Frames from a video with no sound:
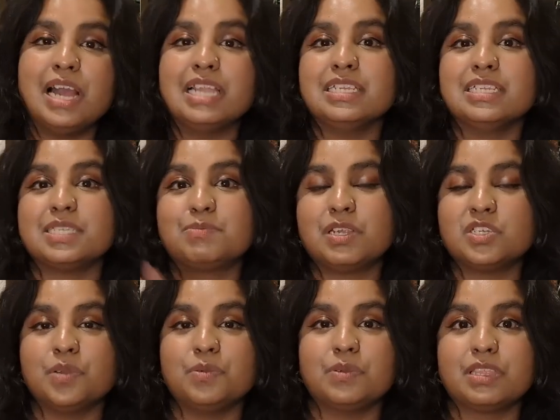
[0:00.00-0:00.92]
and
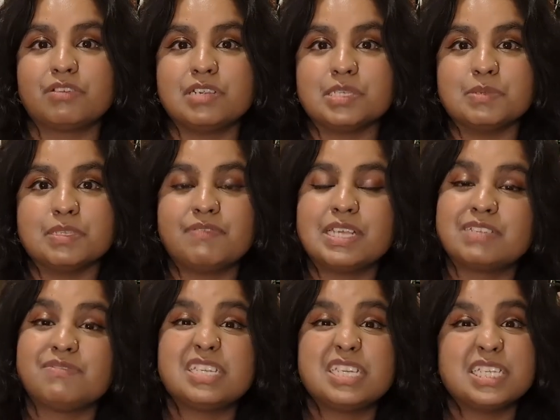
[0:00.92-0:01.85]
especially with the Christmas
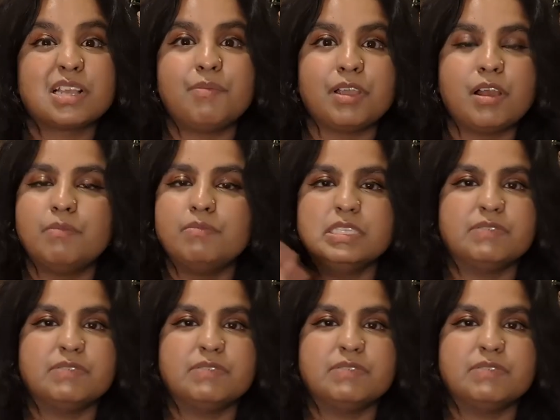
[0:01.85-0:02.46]
festivities coming up,